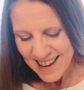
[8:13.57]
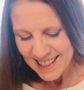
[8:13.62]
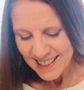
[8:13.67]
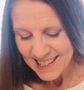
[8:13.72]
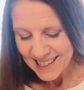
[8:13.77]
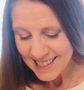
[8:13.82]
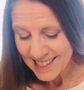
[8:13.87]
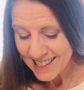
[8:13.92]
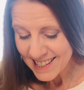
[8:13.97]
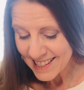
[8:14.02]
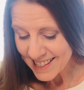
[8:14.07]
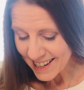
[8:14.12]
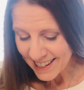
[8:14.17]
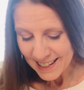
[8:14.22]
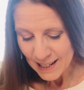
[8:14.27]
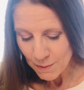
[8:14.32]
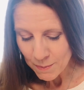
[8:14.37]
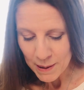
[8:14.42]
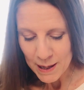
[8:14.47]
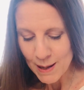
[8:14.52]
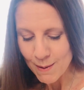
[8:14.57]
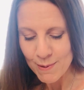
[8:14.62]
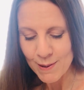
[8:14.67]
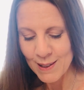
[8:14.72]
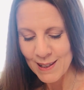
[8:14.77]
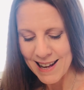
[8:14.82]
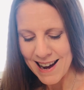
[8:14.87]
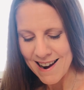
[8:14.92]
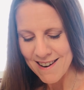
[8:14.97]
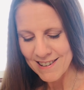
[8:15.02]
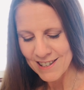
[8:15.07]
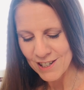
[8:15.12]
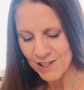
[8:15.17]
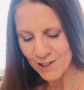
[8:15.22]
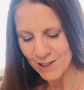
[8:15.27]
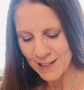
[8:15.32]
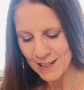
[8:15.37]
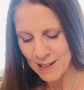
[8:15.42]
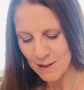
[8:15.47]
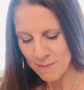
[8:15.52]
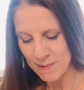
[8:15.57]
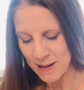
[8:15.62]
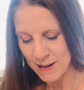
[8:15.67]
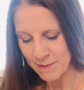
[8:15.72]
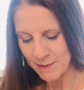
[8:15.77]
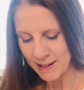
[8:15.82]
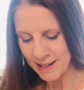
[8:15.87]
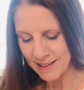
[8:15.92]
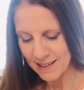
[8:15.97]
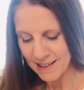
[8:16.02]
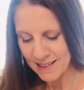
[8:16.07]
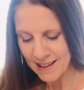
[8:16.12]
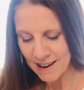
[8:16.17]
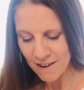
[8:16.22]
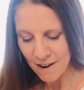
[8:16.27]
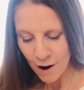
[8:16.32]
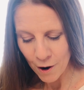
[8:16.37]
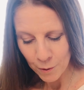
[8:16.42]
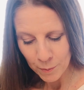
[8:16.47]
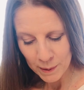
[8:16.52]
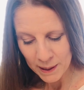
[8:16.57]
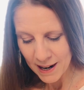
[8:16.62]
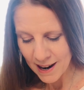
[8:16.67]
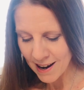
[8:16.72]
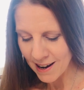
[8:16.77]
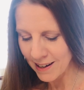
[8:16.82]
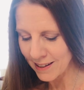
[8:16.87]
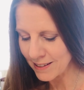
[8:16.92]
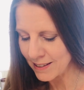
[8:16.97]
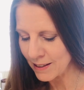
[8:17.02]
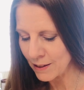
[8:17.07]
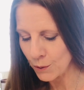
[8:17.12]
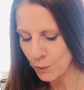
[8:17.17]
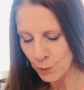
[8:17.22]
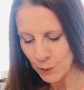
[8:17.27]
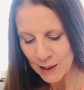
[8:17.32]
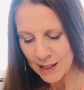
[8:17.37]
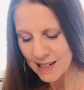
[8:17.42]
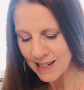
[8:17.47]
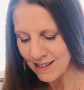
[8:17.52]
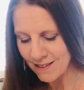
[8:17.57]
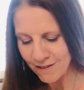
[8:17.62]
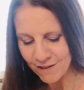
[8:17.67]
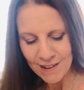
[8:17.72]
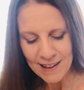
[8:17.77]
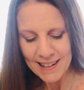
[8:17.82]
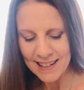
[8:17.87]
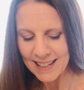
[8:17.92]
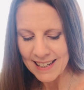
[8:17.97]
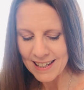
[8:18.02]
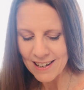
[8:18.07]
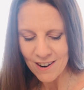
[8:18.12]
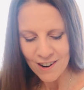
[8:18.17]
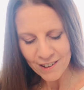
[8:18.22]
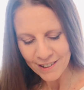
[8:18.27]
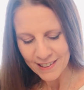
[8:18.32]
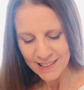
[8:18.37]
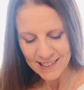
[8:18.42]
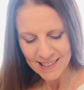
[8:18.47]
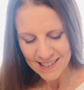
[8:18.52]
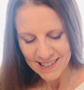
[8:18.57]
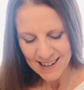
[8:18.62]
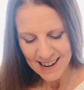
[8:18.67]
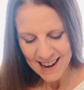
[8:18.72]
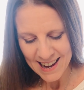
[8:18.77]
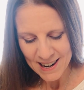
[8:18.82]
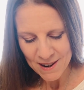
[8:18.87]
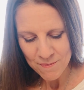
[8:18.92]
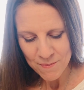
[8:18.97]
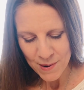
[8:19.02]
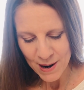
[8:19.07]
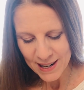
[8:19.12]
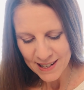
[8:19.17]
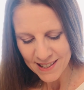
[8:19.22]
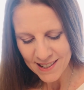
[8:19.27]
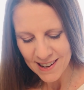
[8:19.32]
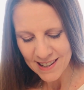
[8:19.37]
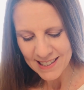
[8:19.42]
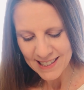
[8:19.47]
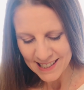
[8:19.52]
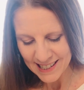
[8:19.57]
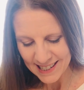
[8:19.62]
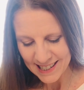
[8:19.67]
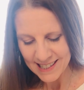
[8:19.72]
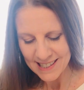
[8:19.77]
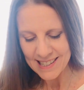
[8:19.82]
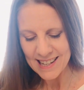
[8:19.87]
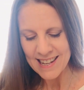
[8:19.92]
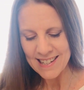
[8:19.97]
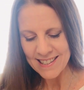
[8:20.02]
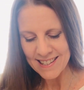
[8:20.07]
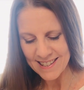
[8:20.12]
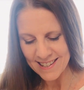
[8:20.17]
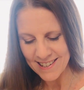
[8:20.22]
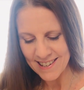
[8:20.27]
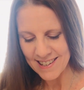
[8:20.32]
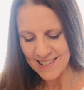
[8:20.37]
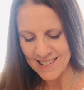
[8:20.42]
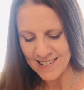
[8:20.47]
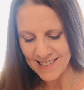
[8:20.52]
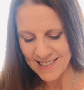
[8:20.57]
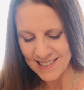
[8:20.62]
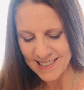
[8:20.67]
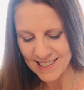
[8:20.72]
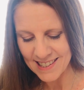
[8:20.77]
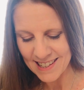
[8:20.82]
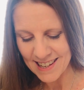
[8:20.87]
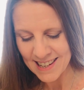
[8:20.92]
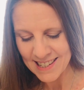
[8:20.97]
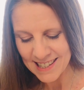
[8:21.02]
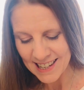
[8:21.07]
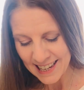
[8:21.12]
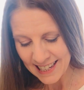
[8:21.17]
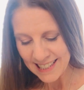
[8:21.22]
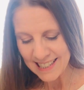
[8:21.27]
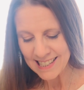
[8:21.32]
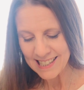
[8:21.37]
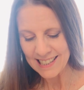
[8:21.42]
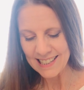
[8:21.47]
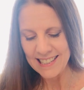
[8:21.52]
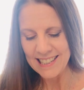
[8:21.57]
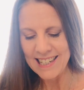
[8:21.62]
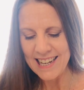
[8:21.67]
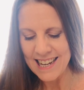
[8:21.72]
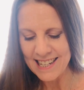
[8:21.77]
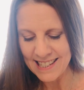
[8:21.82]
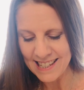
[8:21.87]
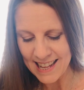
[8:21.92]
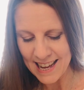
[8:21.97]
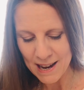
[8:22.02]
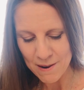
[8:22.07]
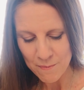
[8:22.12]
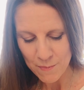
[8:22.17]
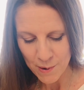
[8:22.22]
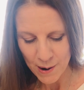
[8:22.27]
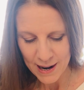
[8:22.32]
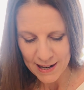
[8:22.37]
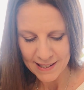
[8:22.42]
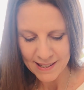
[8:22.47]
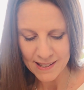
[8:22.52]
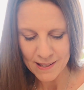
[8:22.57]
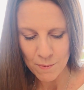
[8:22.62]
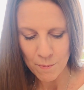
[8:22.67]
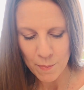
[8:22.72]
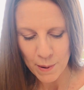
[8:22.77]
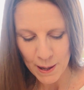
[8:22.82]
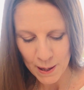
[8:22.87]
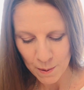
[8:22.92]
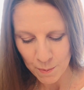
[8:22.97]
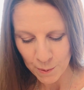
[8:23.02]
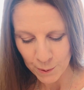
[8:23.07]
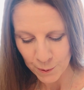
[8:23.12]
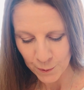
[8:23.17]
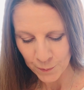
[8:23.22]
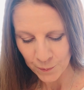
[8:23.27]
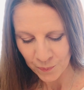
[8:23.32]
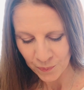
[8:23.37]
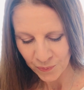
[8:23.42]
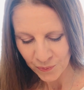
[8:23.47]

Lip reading: These sunny people are a joy to be with. They're open-hearted, witty, funny, honest, and embrace ideas and suggestions as easily as they embrace people.